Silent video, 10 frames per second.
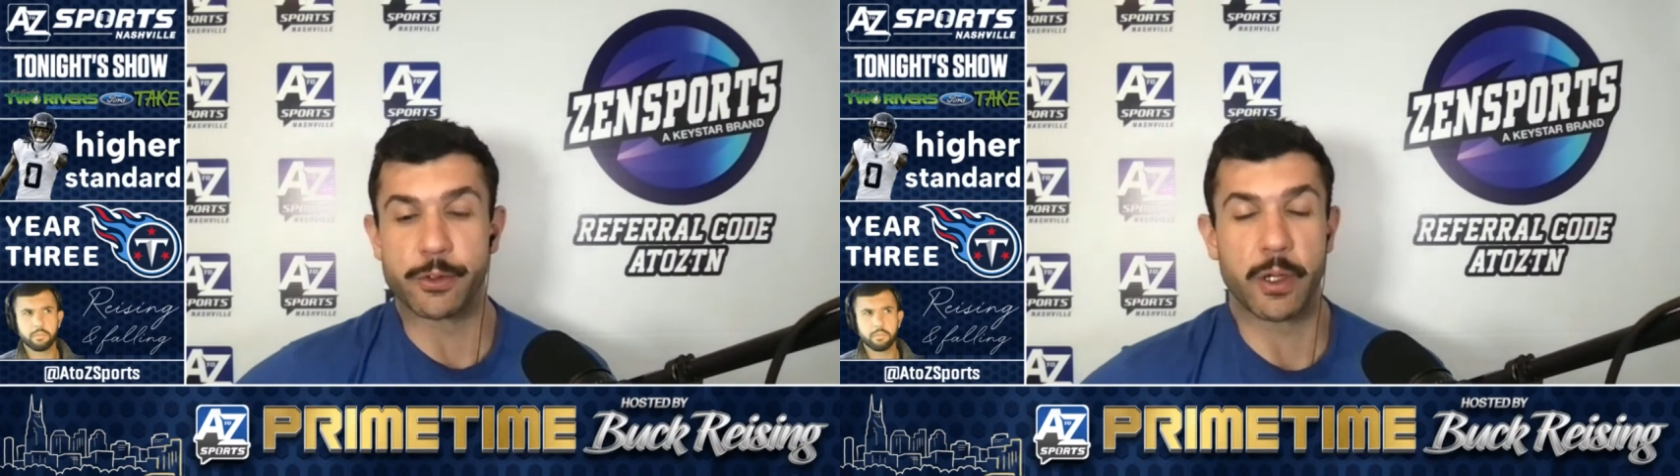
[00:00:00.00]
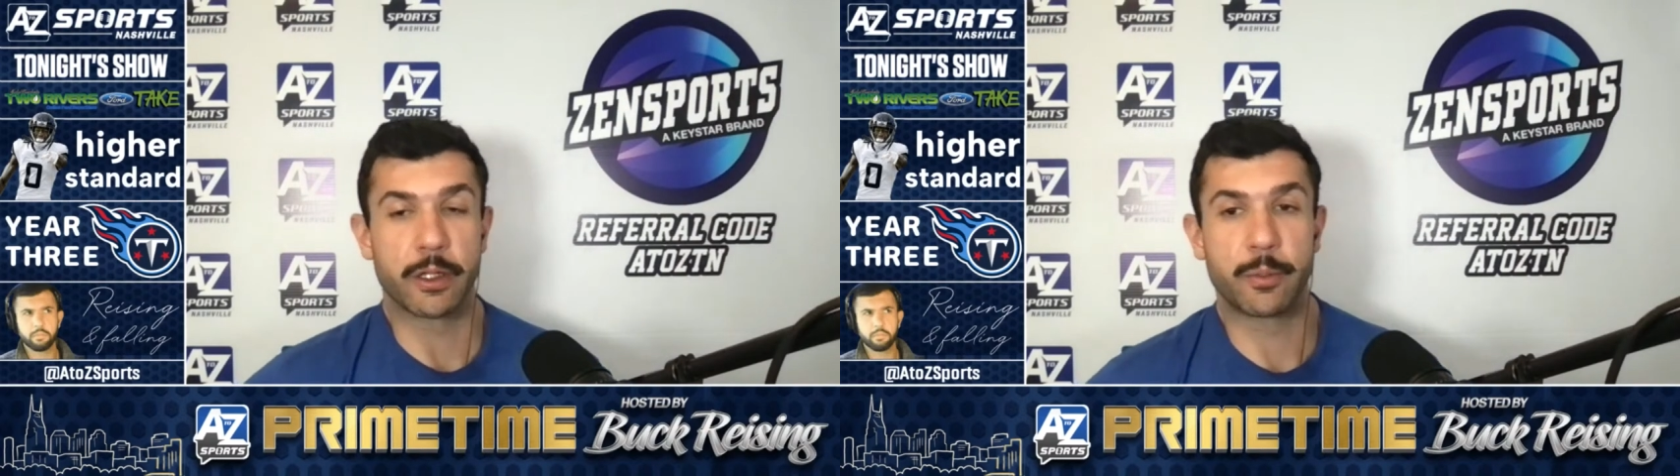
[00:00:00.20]

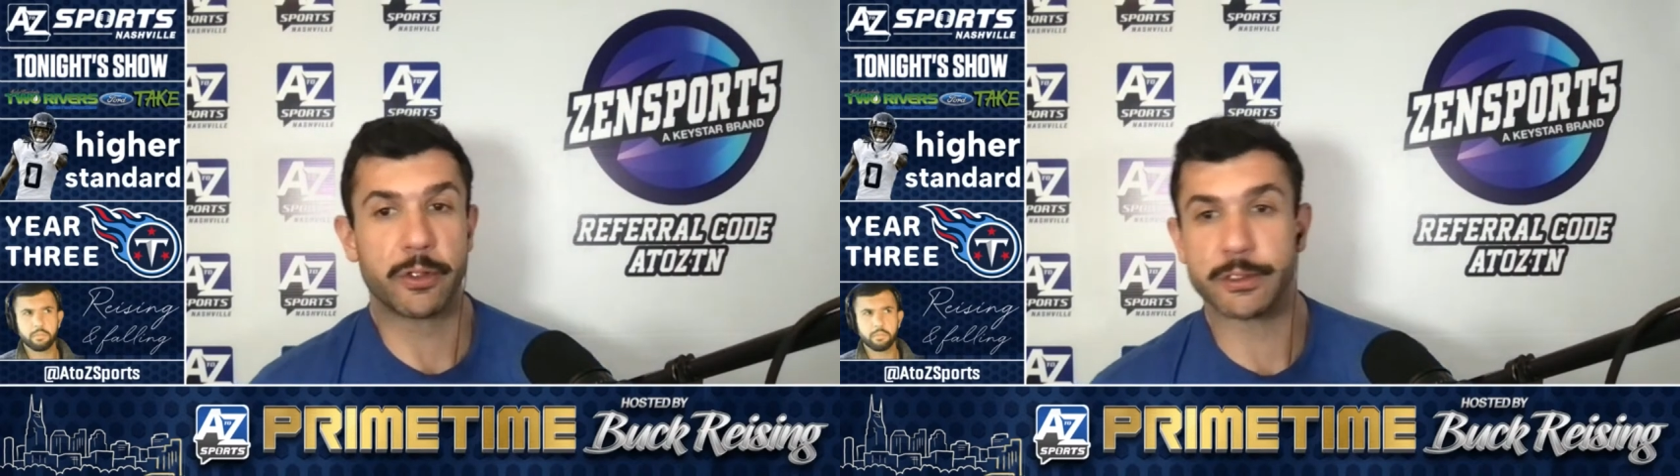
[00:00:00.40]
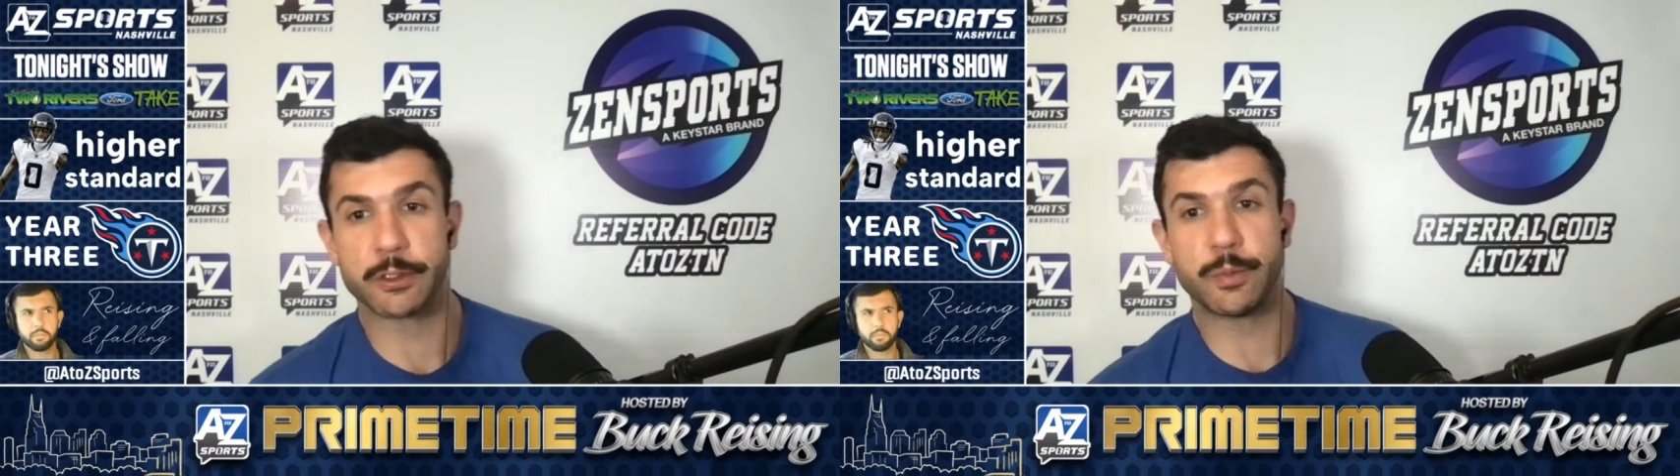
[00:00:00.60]
Treylon
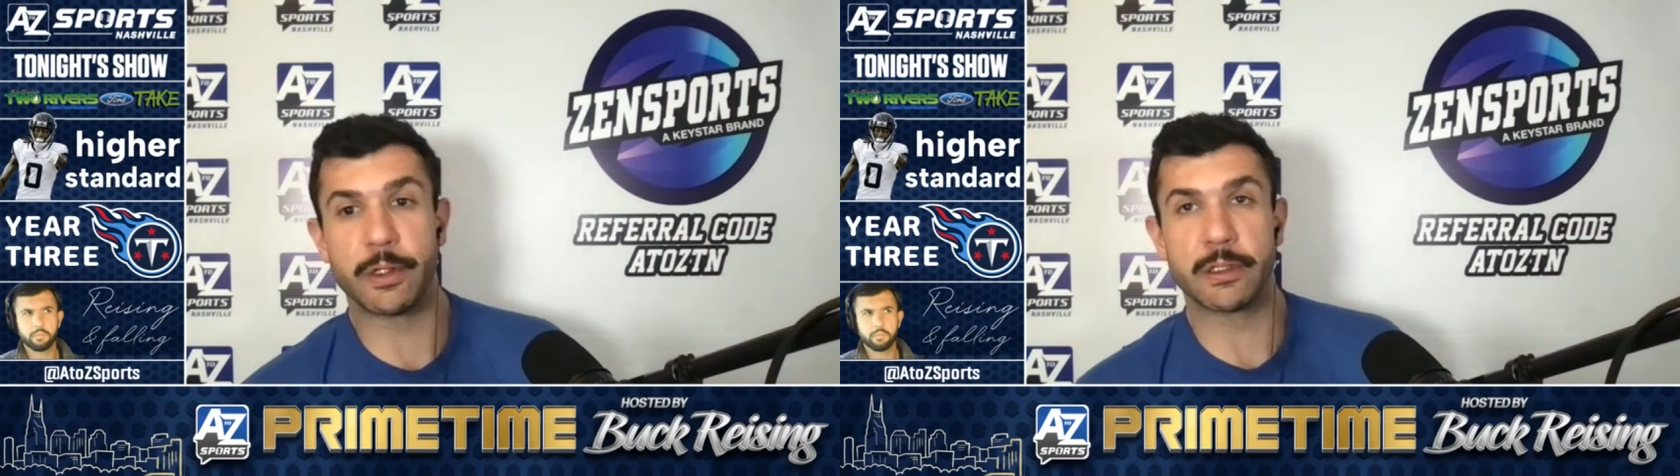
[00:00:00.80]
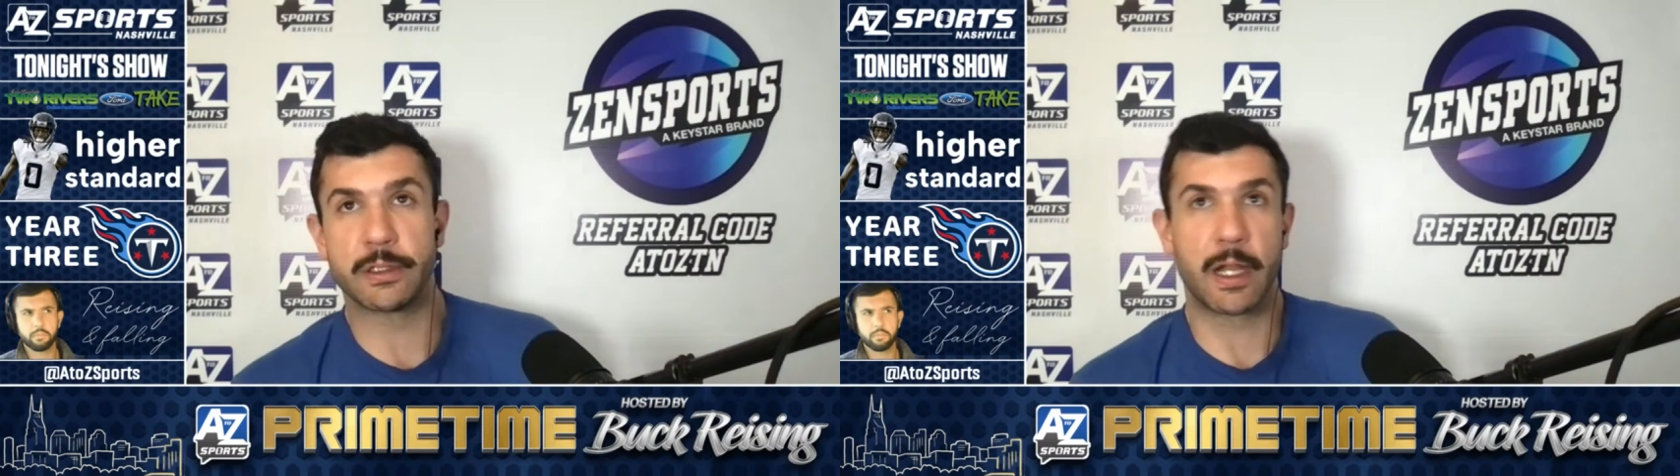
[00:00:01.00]
Burks
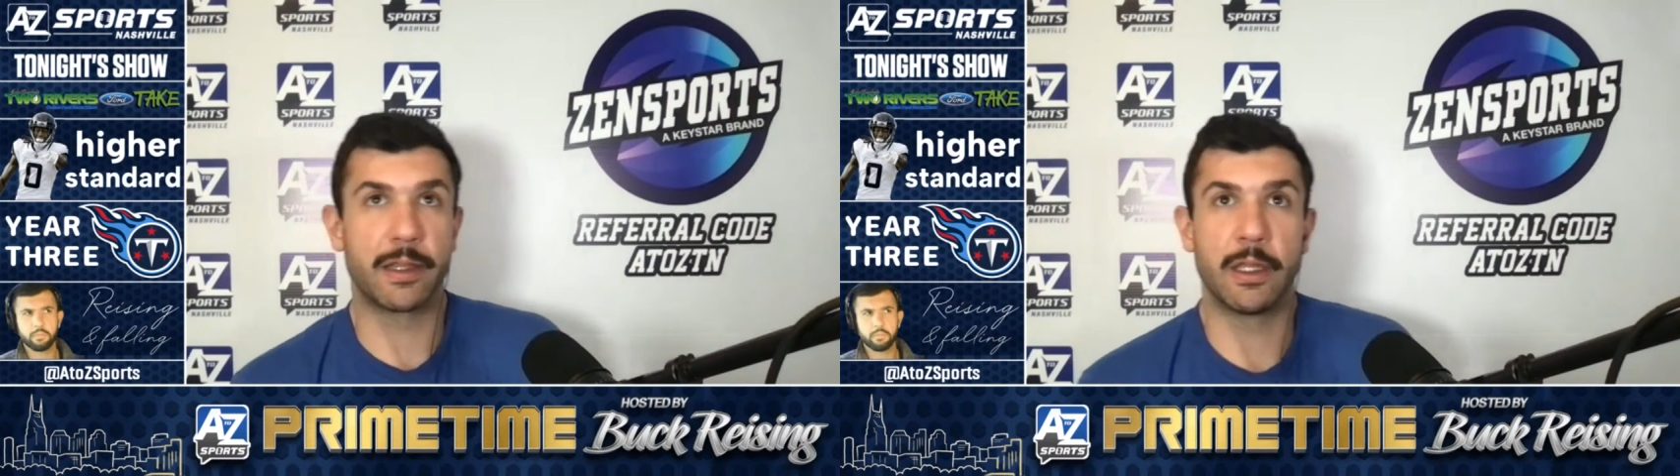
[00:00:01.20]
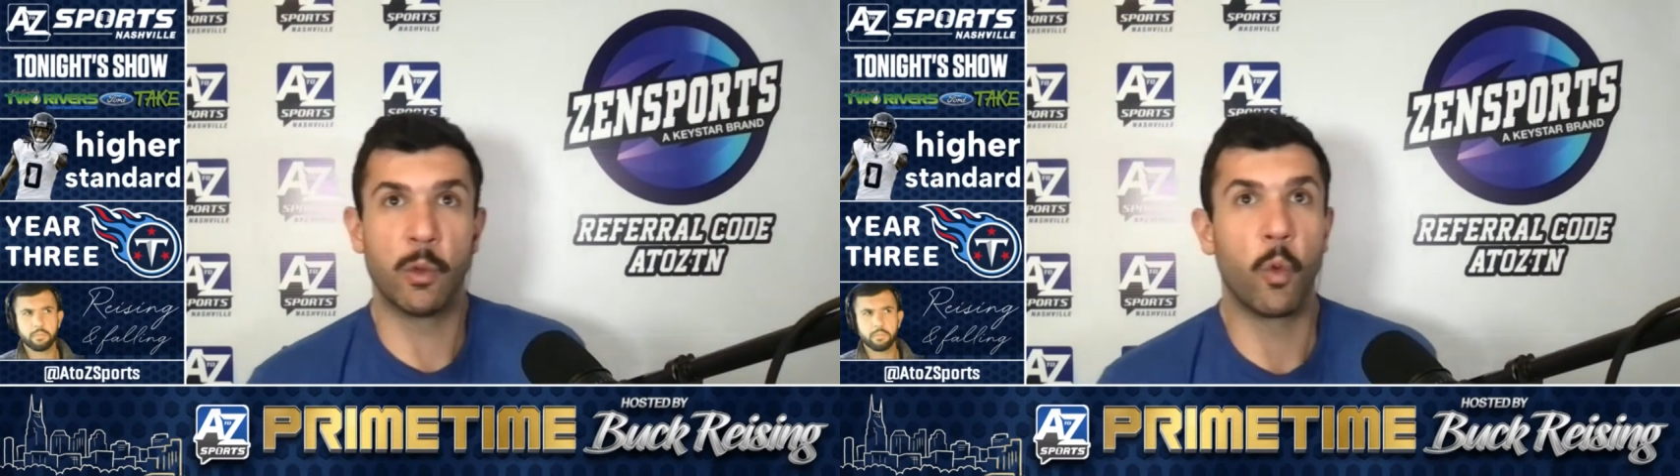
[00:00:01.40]
experience that I think